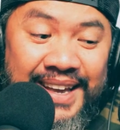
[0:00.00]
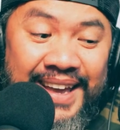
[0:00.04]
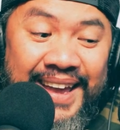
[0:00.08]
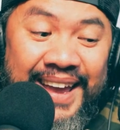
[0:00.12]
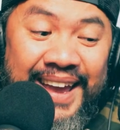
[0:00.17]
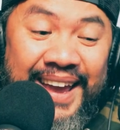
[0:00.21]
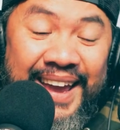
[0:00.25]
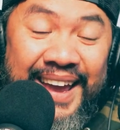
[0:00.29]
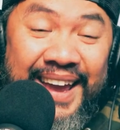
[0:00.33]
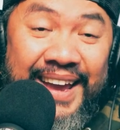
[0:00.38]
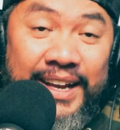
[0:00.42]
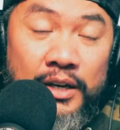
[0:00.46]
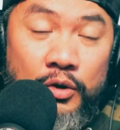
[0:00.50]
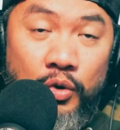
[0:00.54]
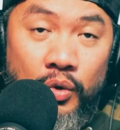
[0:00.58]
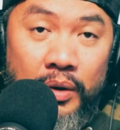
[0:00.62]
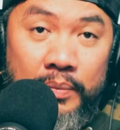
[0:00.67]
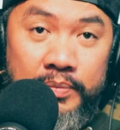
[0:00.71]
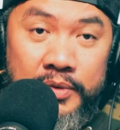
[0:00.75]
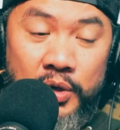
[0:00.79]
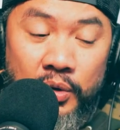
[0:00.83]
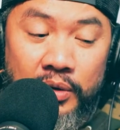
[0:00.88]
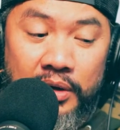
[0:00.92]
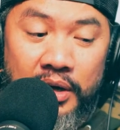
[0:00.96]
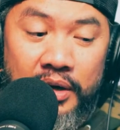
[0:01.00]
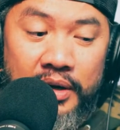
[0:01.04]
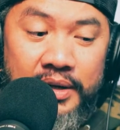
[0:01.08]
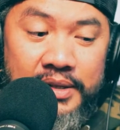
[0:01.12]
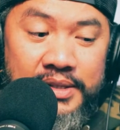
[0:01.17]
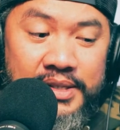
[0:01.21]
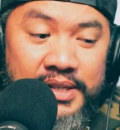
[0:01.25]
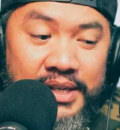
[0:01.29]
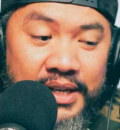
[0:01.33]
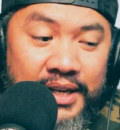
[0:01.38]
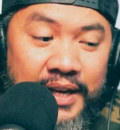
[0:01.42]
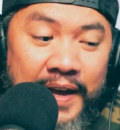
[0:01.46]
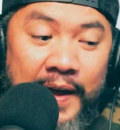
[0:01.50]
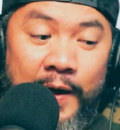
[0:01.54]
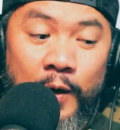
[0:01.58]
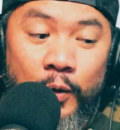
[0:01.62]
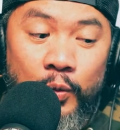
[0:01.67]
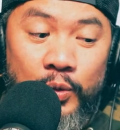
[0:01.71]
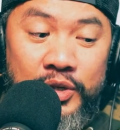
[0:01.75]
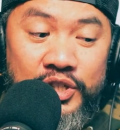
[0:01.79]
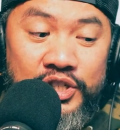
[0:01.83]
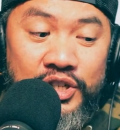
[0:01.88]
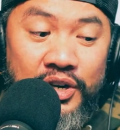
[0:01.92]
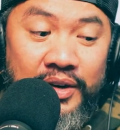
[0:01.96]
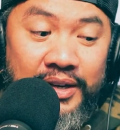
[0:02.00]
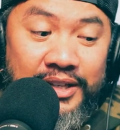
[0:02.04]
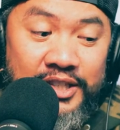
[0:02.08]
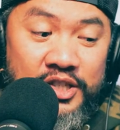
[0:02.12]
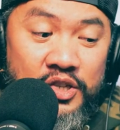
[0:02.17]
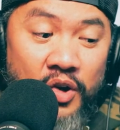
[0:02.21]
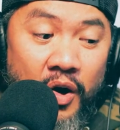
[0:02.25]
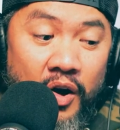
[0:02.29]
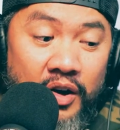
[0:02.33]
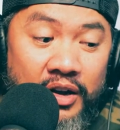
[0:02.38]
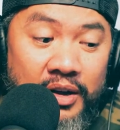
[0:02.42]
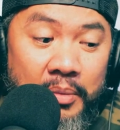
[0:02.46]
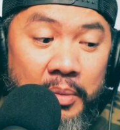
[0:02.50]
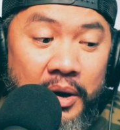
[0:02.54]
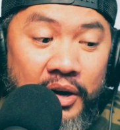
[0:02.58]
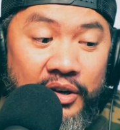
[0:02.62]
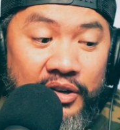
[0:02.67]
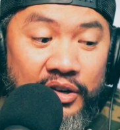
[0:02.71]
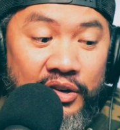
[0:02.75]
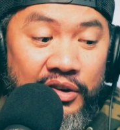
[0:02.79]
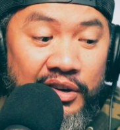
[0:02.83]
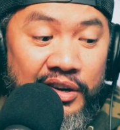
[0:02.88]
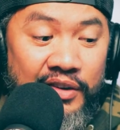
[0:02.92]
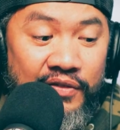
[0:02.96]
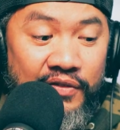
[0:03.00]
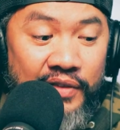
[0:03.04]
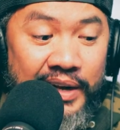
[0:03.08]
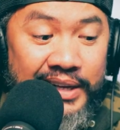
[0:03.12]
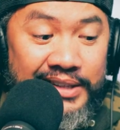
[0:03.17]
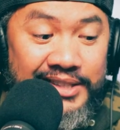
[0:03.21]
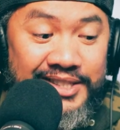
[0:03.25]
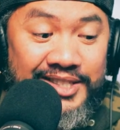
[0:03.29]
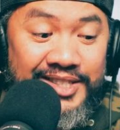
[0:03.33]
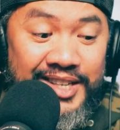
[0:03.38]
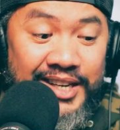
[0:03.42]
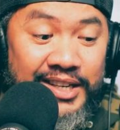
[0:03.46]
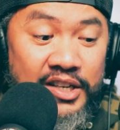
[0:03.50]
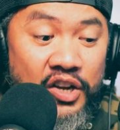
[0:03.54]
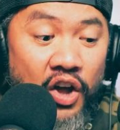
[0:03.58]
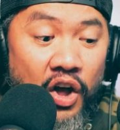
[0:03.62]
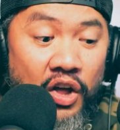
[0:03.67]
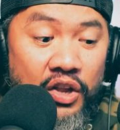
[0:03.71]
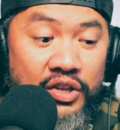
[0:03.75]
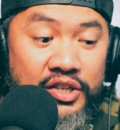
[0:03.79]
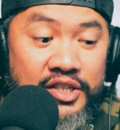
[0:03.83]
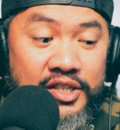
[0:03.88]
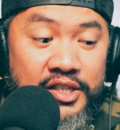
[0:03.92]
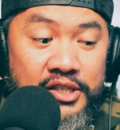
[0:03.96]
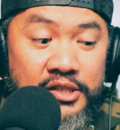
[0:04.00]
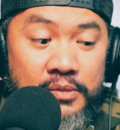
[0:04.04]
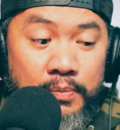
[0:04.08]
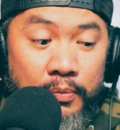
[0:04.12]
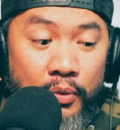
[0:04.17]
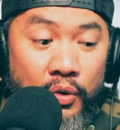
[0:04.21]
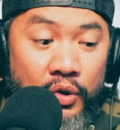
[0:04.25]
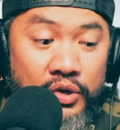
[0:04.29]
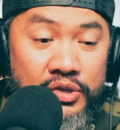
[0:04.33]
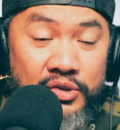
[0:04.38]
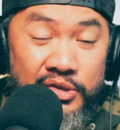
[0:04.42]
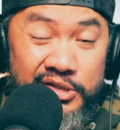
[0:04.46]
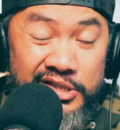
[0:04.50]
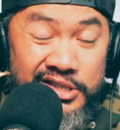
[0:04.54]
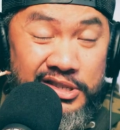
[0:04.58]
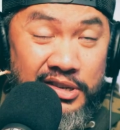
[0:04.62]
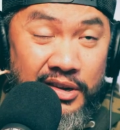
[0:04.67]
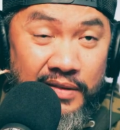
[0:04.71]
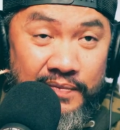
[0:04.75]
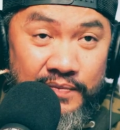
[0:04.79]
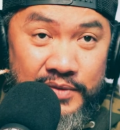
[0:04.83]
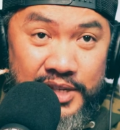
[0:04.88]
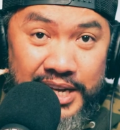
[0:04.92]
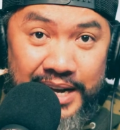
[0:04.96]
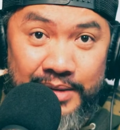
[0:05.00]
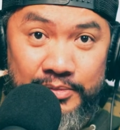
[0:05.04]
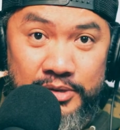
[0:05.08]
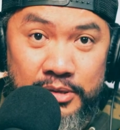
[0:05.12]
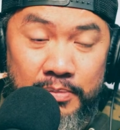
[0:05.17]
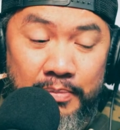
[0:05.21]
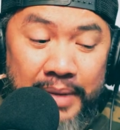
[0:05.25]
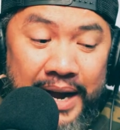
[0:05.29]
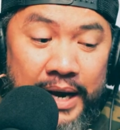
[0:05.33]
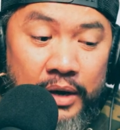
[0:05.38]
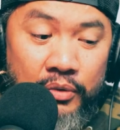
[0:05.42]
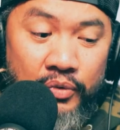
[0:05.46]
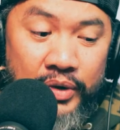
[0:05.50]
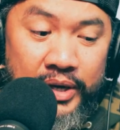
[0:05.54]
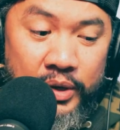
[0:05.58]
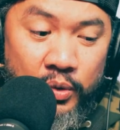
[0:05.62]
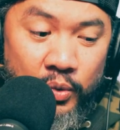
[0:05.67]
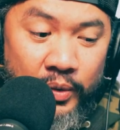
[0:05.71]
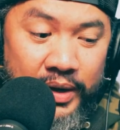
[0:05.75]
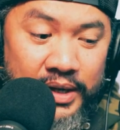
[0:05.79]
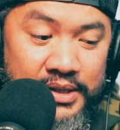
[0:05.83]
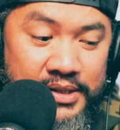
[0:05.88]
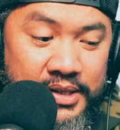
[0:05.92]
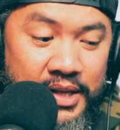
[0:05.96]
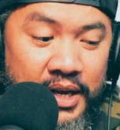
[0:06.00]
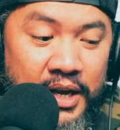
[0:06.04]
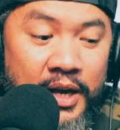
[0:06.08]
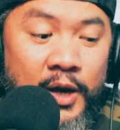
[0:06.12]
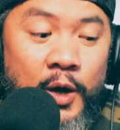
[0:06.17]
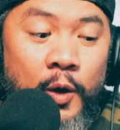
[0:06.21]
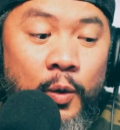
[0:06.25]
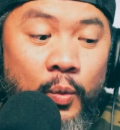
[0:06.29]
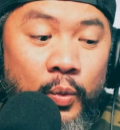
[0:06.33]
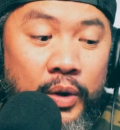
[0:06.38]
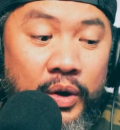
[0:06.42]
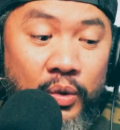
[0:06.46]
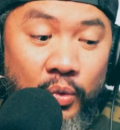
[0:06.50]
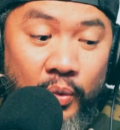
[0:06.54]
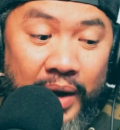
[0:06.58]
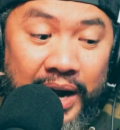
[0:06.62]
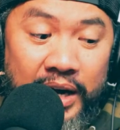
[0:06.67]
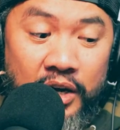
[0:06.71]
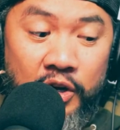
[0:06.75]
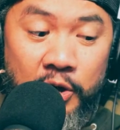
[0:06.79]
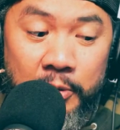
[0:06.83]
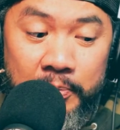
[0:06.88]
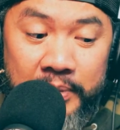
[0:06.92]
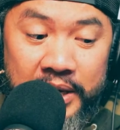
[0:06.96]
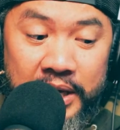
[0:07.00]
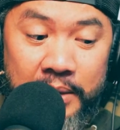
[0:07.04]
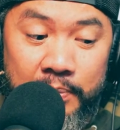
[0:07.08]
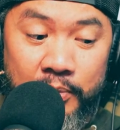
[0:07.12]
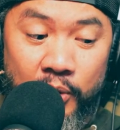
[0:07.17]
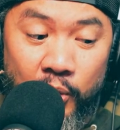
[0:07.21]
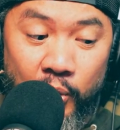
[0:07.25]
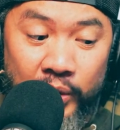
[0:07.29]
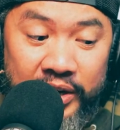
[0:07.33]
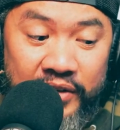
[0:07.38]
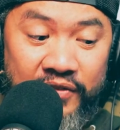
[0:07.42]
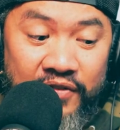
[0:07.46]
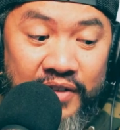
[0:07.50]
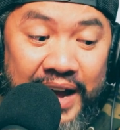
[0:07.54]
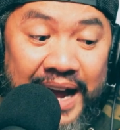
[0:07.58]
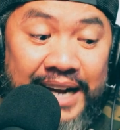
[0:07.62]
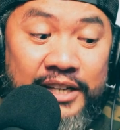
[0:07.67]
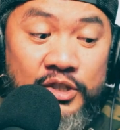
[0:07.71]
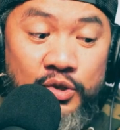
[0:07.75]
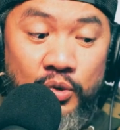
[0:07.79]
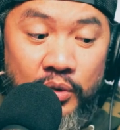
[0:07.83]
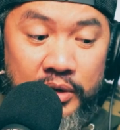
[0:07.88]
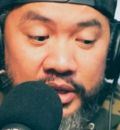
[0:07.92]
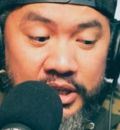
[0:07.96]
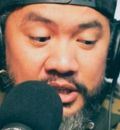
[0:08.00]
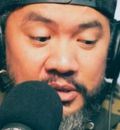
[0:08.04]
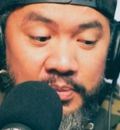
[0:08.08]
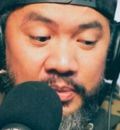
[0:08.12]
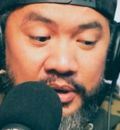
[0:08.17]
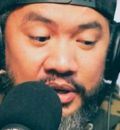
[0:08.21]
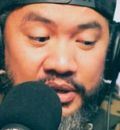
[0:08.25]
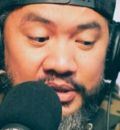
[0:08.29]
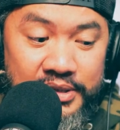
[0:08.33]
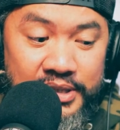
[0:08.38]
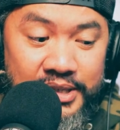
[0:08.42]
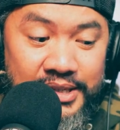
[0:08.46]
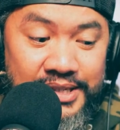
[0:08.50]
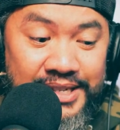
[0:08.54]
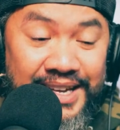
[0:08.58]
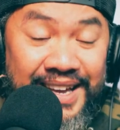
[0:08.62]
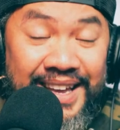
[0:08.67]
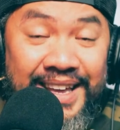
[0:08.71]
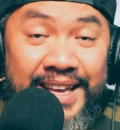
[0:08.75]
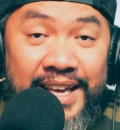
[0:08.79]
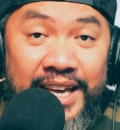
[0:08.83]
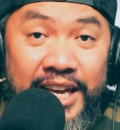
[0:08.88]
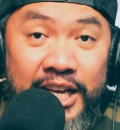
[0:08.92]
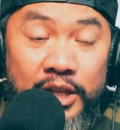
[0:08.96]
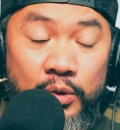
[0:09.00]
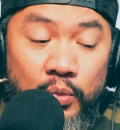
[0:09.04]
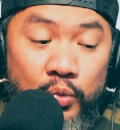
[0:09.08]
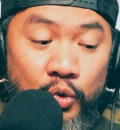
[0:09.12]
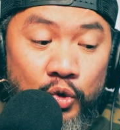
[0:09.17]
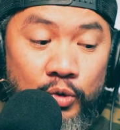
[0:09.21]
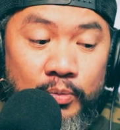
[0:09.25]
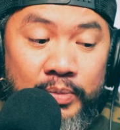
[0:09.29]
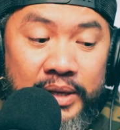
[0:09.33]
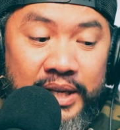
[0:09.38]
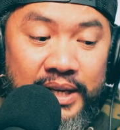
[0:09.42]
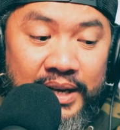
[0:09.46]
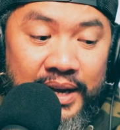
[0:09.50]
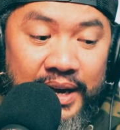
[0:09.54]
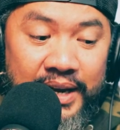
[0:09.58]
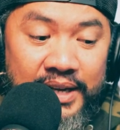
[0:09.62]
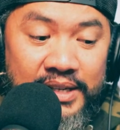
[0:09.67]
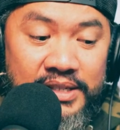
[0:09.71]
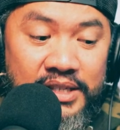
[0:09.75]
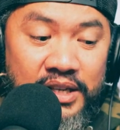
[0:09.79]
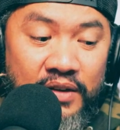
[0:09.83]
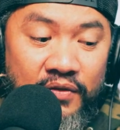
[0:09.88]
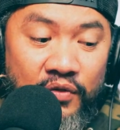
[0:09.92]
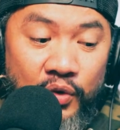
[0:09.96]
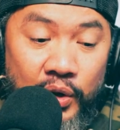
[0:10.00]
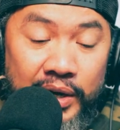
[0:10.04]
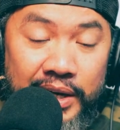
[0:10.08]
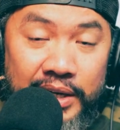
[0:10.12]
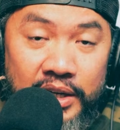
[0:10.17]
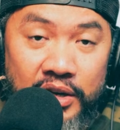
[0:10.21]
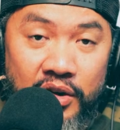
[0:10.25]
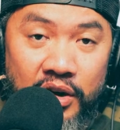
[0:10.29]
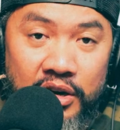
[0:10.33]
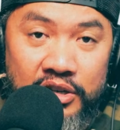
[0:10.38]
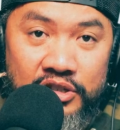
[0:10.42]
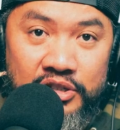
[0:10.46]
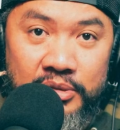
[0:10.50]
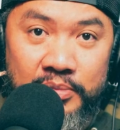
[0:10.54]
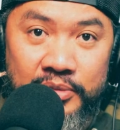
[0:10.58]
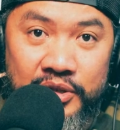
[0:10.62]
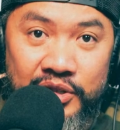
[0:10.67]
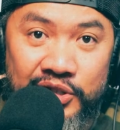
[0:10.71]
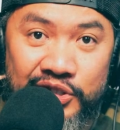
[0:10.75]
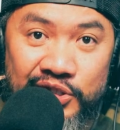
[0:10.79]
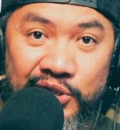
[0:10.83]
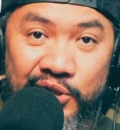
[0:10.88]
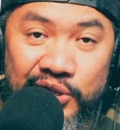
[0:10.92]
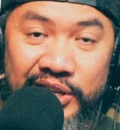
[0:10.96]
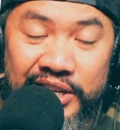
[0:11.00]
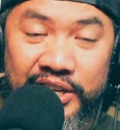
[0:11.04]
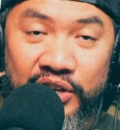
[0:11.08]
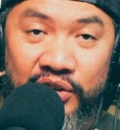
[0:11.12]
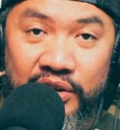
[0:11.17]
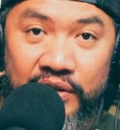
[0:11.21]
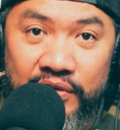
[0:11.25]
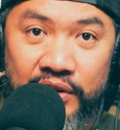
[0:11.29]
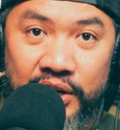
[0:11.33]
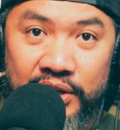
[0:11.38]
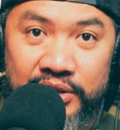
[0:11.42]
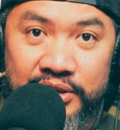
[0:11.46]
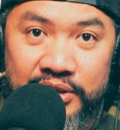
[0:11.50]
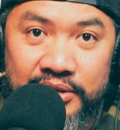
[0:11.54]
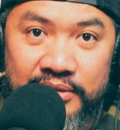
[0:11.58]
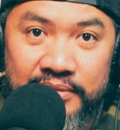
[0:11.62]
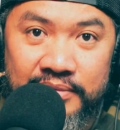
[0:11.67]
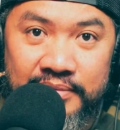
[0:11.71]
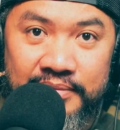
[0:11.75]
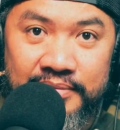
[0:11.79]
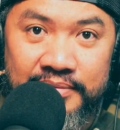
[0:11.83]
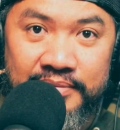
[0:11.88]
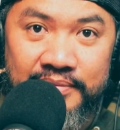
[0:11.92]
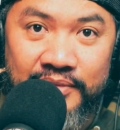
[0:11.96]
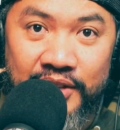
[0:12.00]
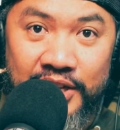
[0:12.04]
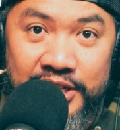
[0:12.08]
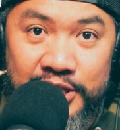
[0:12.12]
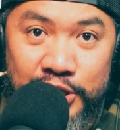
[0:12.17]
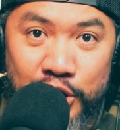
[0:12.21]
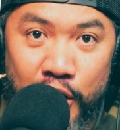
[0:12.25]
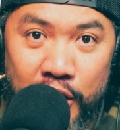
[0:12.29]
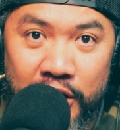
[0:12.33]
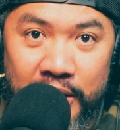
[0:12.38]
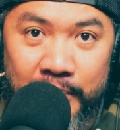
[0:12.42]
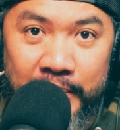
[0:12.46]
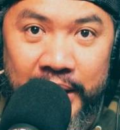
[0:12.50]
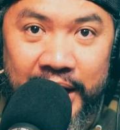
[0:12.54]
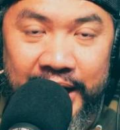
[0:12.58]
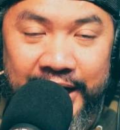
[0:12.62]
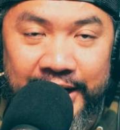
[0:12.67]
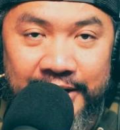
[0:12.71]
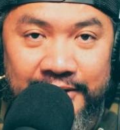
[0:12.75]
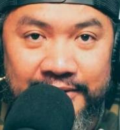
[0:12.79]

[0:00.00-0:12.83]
and cryptocurrency. We generally talk about current events, technology, sports, or sometimes by request. We are regular people with factual experiences. It would be nice if you can contribute to the universe. Let's talk about it.